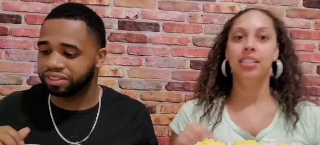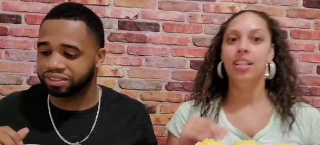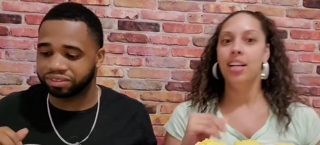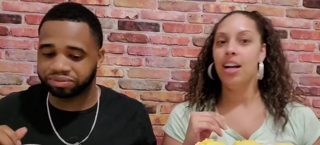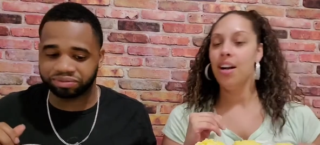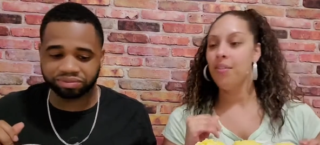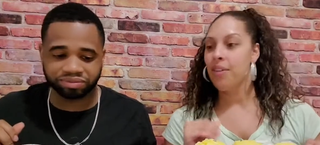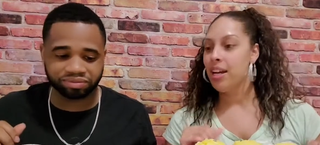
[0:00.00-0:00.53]

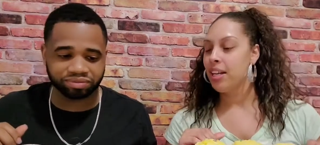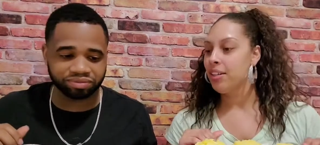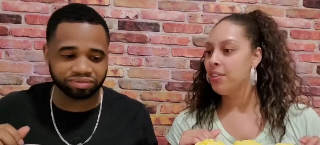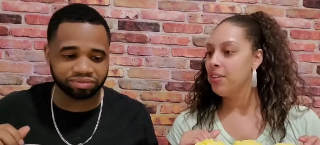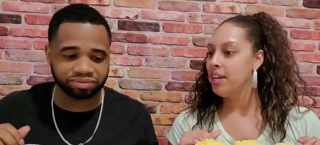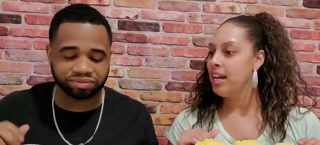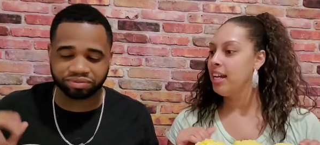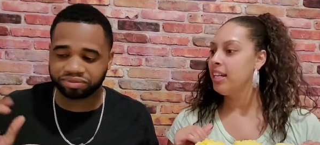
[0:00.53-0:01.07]
Speaker 1: All right, go
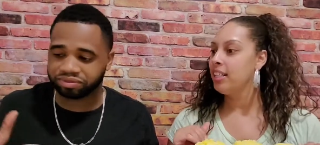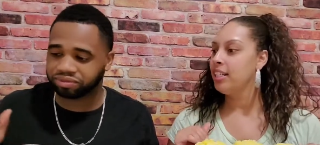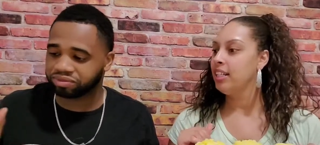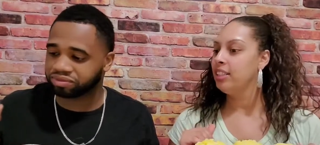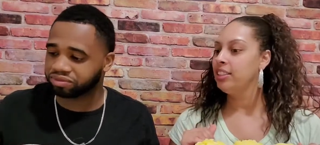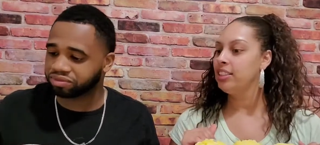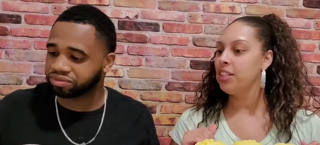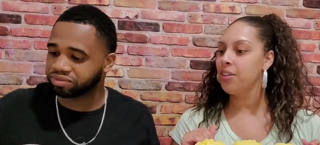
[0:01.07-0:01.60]
ahead and
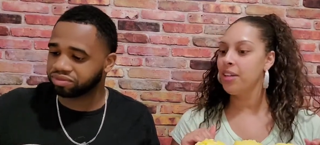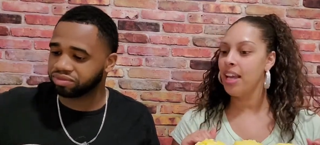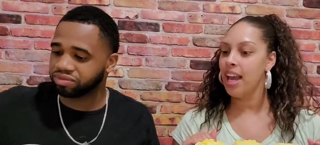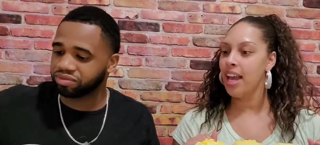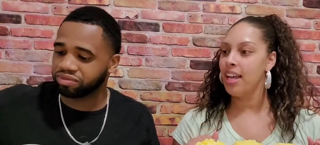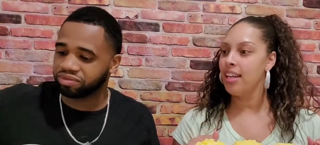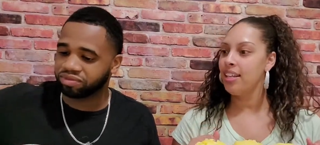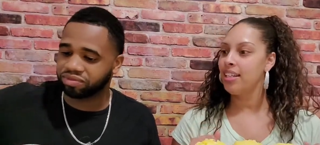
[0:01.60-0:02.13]
cut your
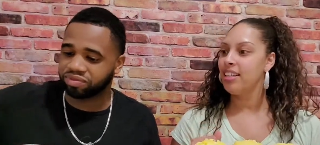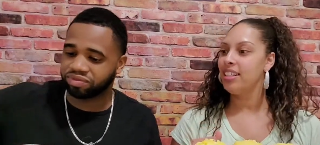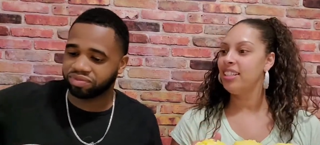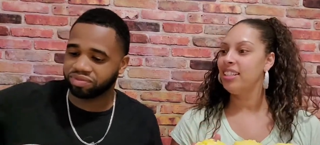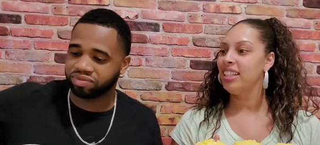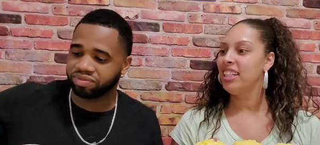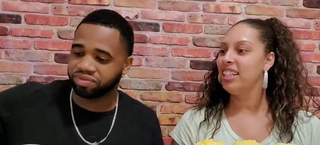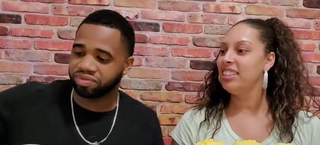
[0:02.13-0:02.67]
cake.
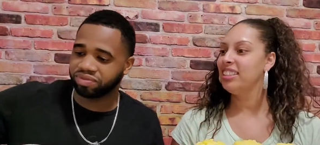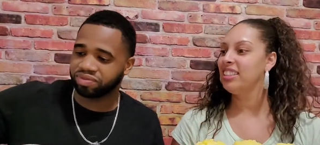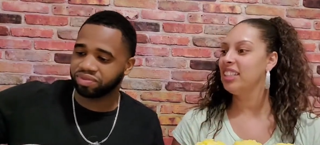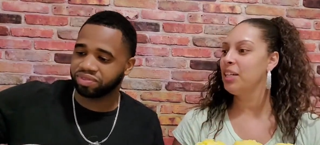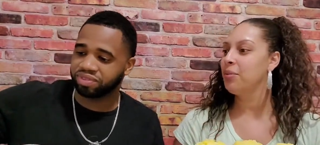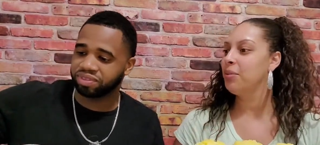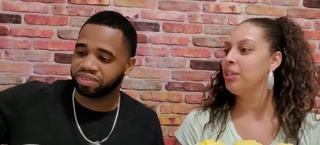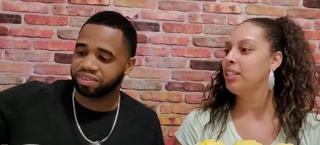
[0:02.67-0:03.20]
Let us see
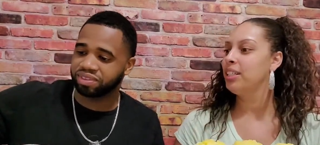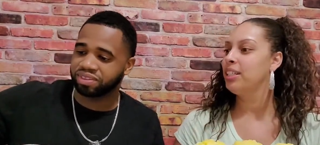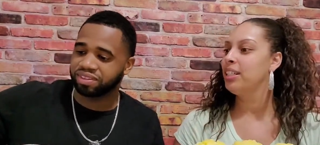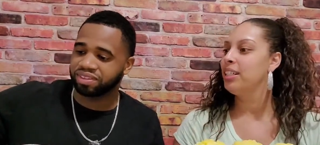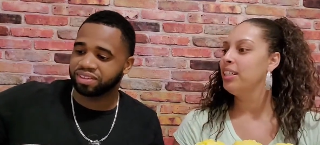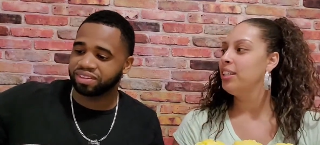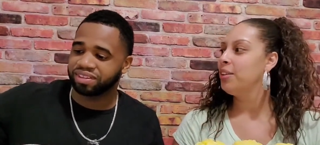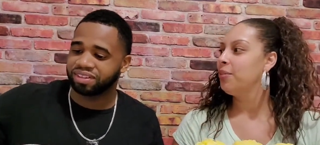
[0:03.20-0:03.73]
what
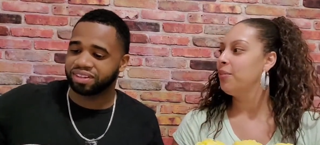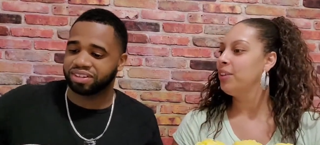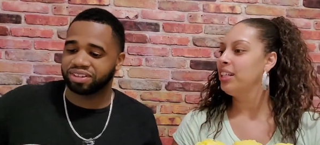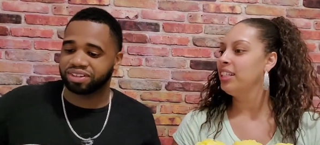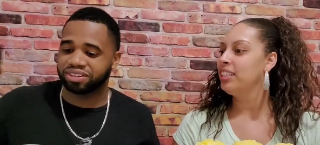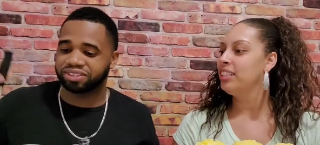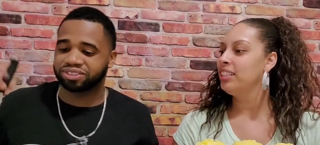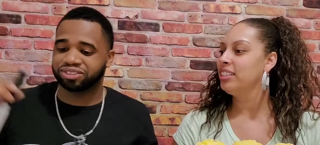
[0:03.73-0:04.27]
what
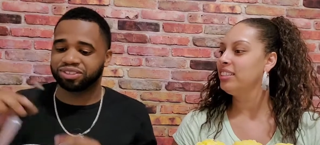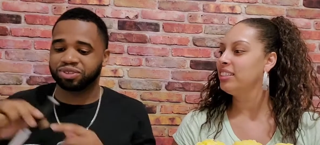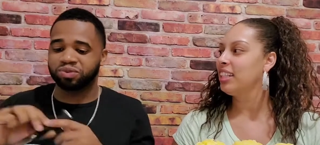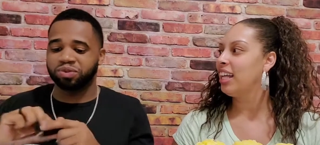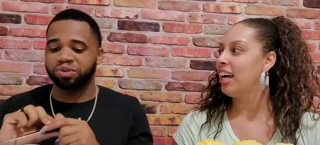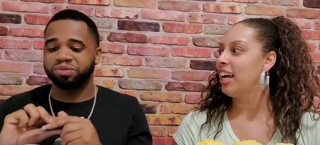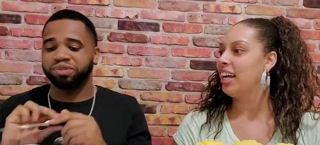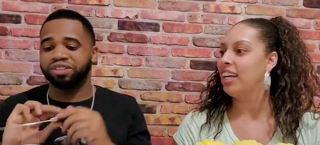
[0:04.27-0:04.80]
it looks so
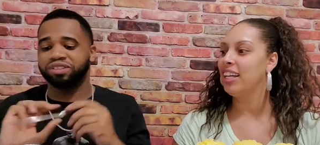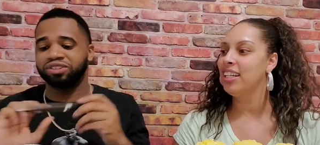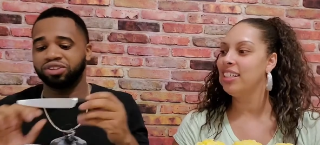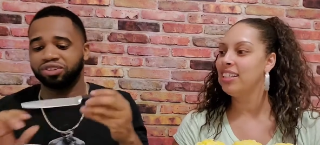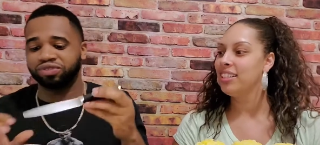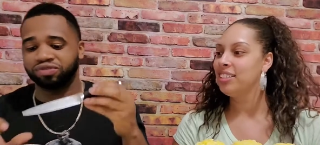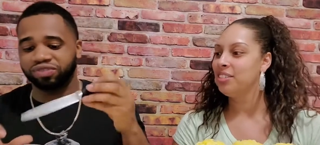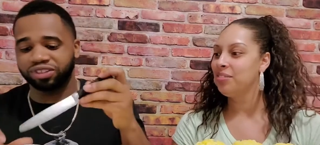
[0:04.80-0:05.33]
like. Let
Speaker 2: me go
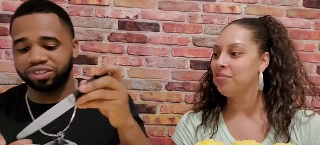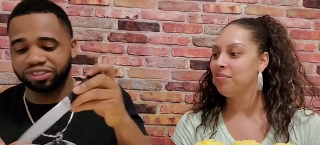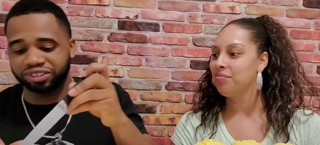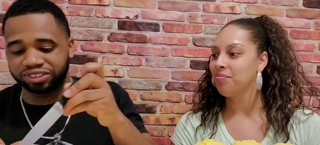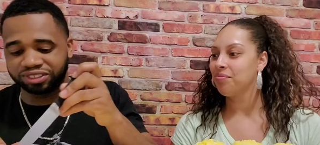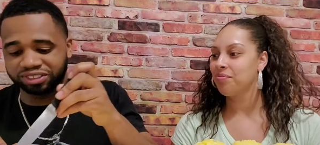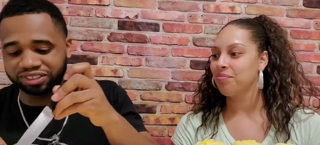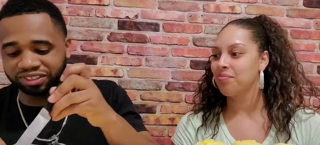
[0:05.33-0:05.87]

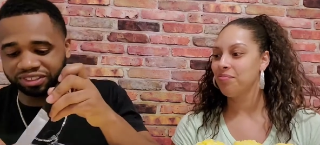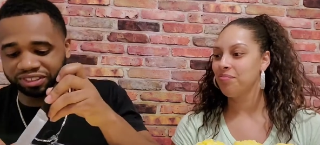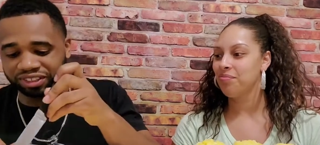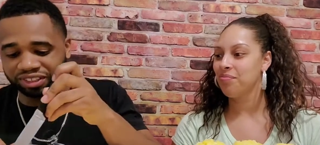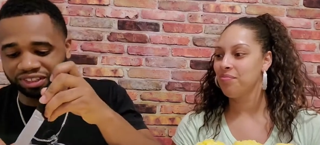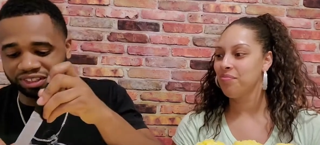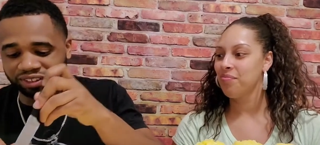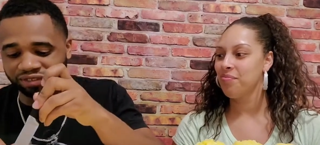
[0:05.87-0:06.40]
first.
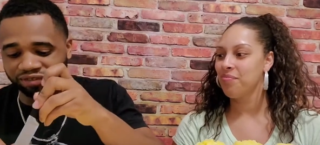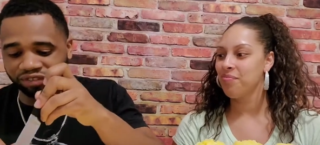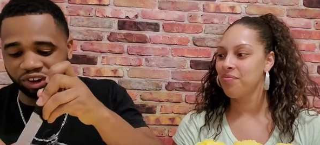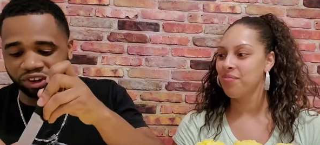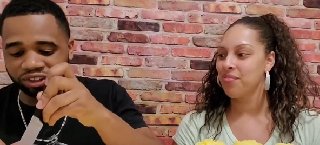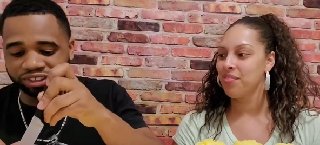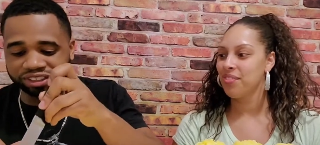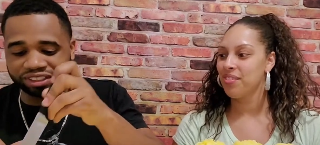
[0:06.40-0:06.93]

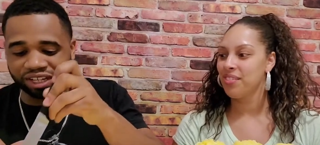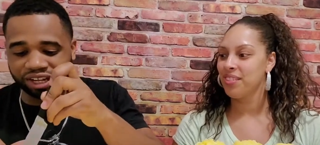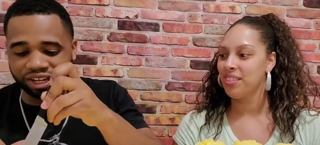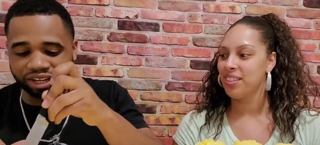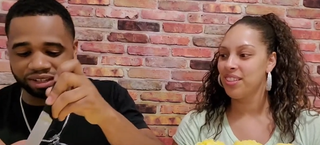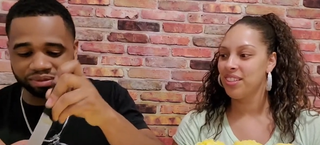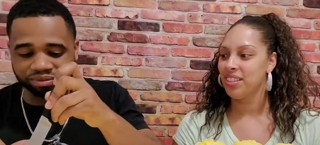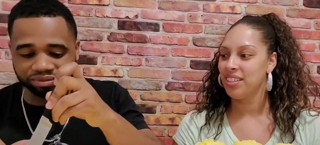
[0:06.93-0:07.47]
First
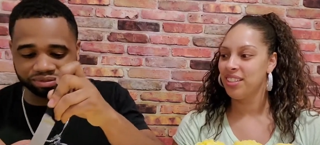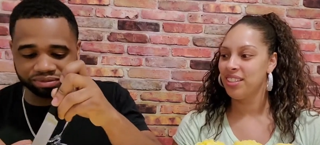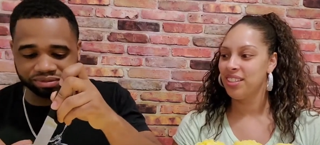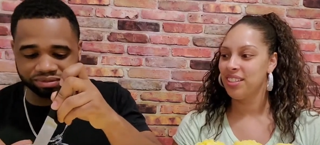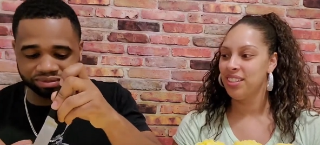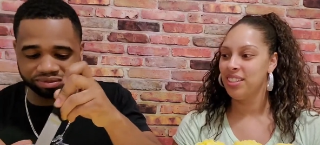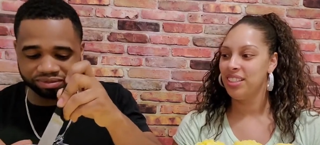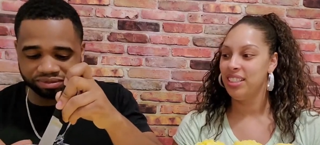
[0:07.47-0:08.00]
time.
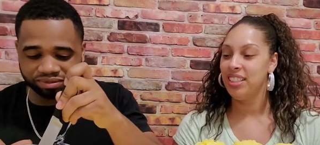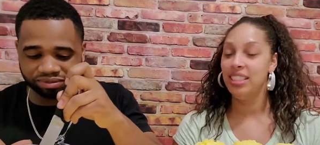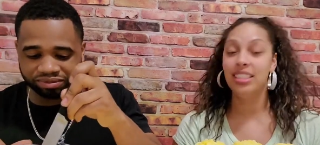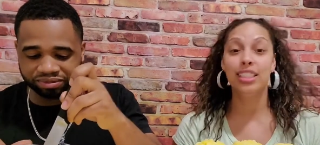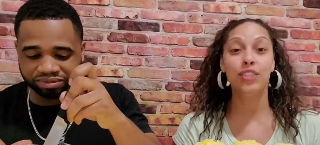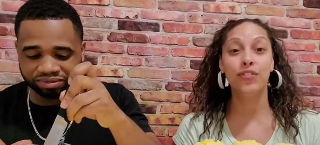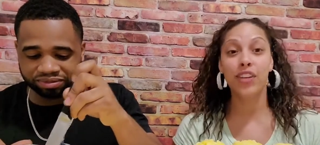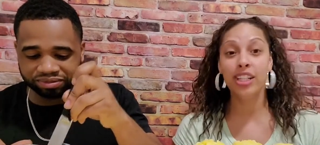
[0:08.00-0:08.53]
Speaker 1: This
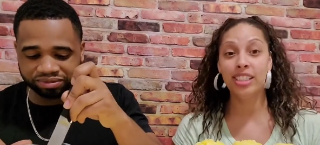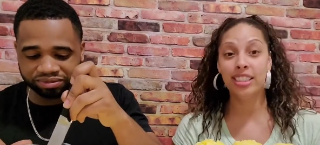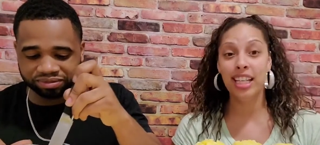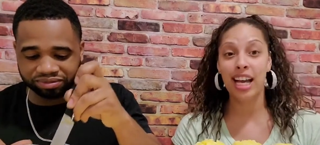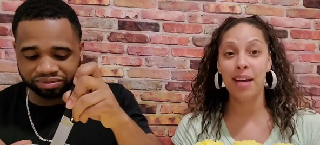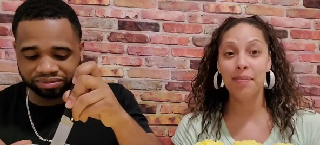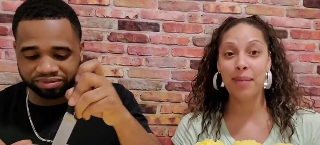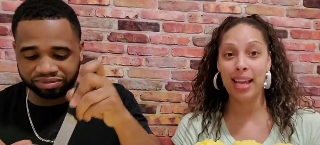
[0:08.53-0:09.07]
is first
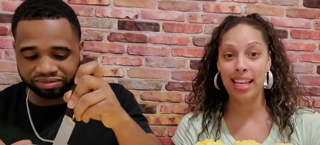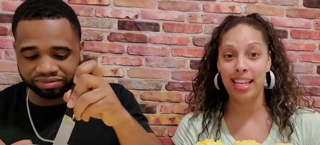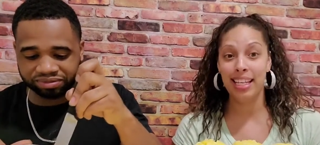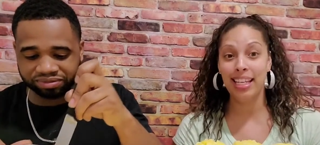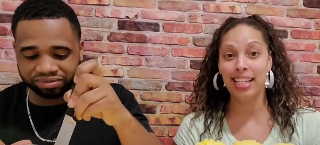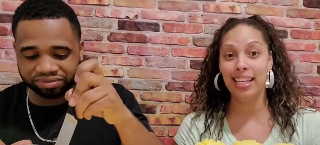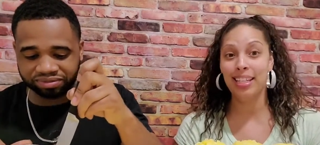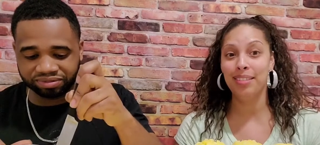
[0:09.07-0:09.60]
time making
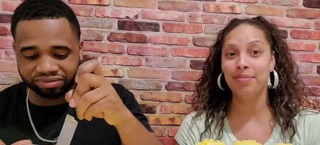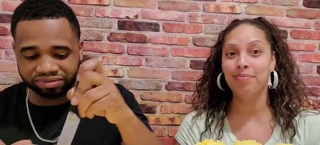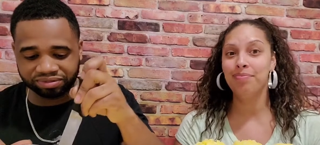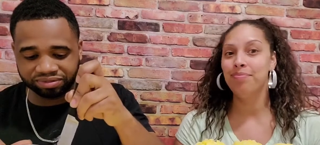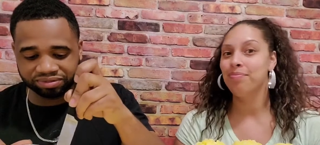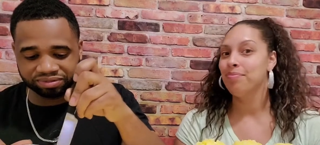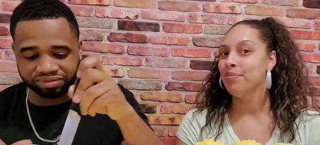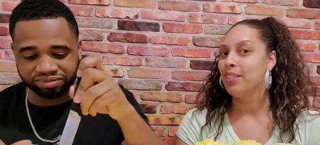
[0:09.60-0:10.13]
it.
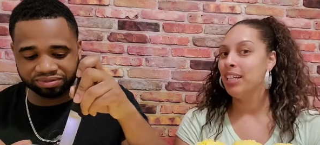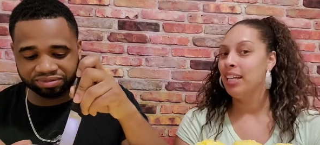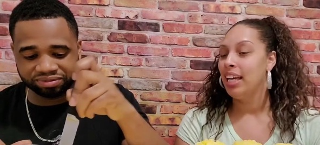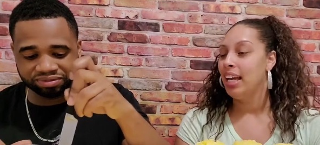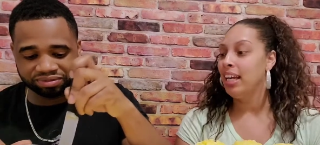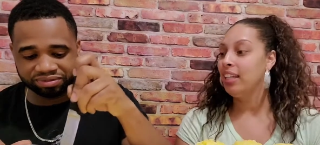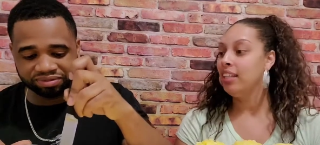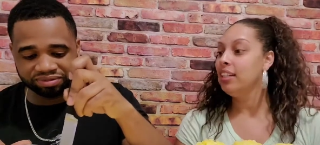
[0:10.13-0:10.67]

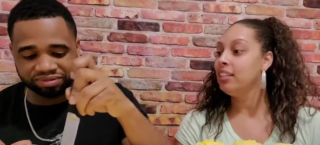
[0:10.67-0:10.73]
It looks